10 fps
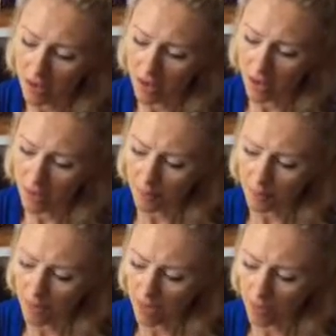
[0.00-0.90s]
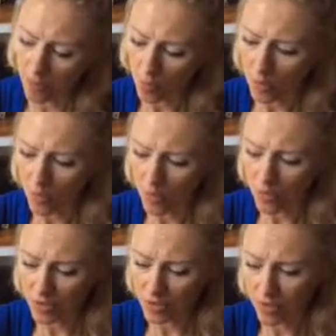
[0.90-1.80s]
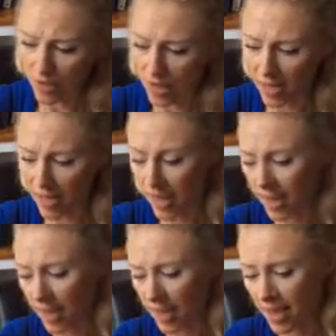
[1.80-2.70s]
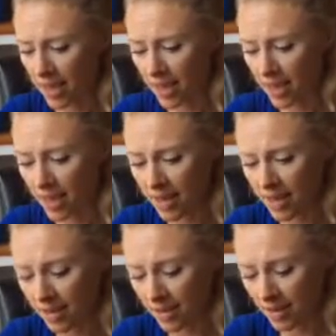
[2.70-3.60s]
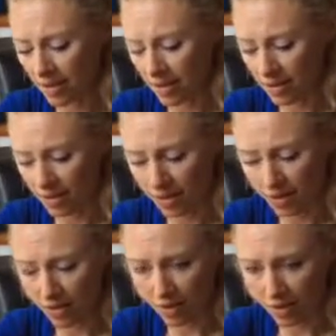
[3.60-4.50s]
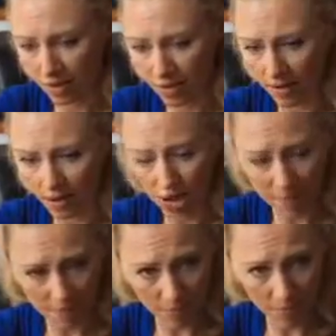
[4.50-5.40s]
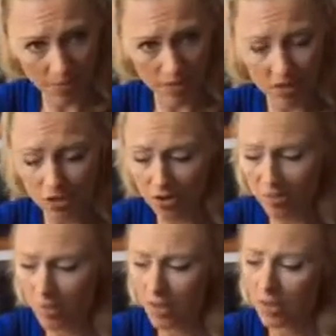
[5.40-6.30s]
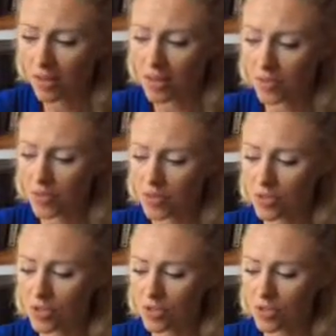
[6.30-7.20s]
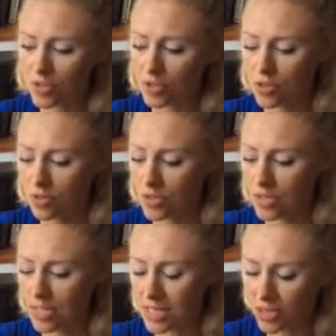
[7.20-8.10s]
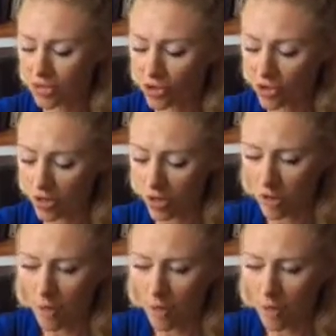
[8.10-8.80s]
and we were to create a shaping procedure that was used to teach